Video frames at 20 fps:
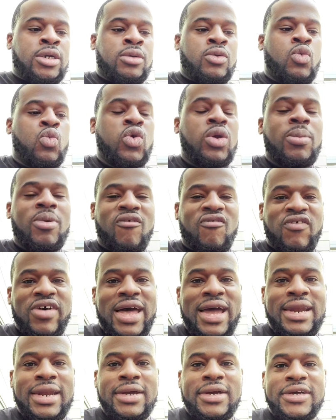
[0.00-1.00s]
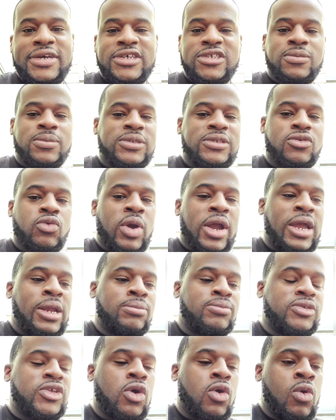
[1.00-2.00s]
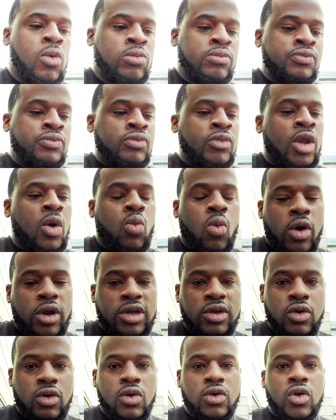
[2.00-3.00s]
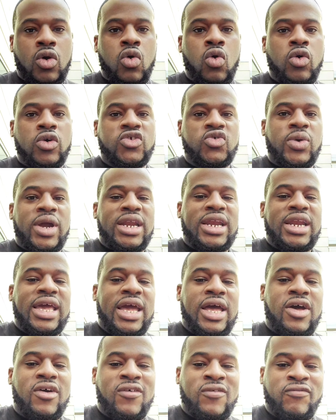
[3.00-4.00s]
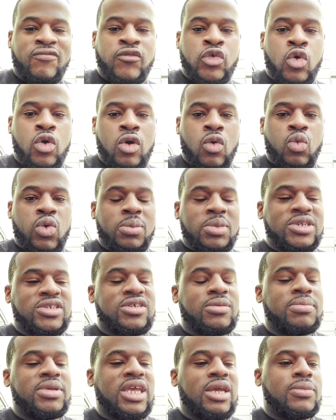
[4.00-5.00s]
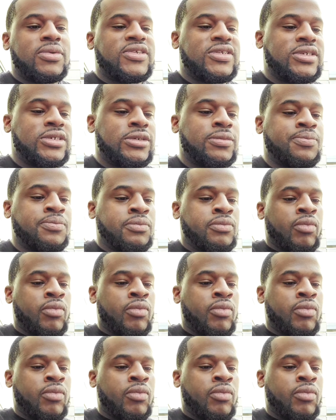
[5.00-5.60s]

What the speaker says: women find their husbands, right? So I'm working on a course right now for women to be able to